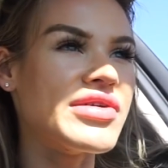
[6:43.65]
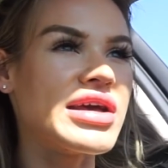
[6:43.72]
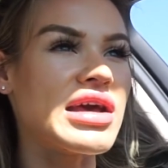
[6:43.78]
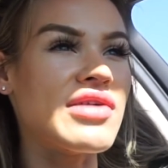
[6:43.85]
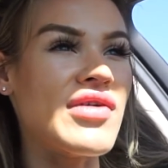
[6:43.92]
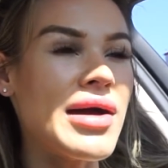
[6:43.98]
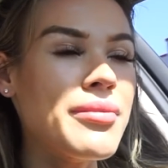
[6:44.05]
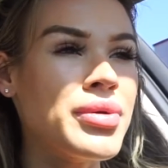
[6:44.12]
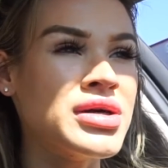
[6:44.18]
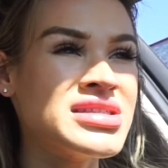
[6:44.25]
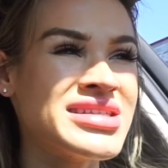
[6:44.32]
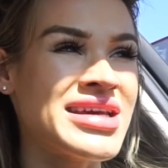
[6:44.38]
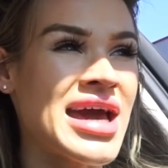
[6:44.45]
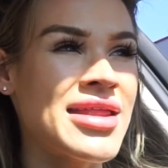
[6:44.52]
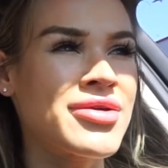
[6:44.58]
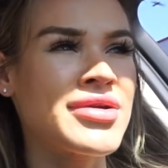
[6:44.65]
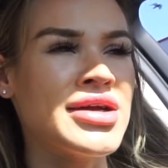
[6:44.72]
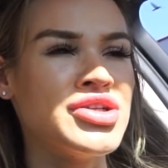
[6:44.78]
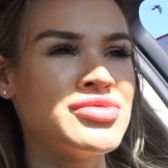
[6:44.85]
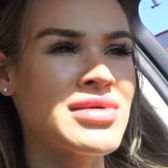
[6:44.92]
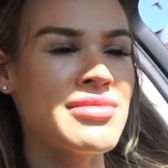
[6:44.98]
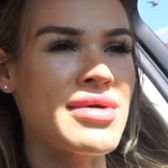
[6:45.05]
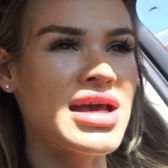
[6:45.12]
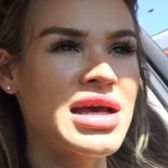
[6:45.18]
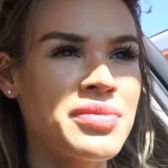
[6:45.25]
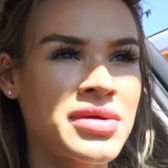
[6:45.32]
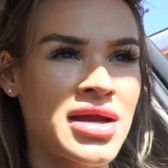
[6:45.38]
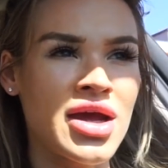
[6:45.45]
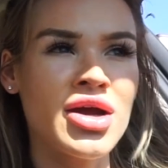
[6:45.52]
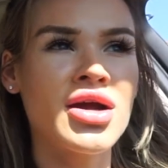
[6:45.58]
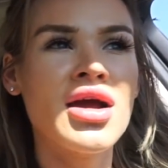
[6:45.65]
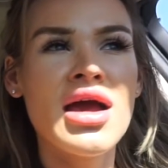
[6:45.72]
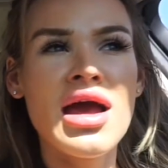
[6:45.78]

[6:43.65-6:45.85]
Like if I'm put together and I do my makeup and hair,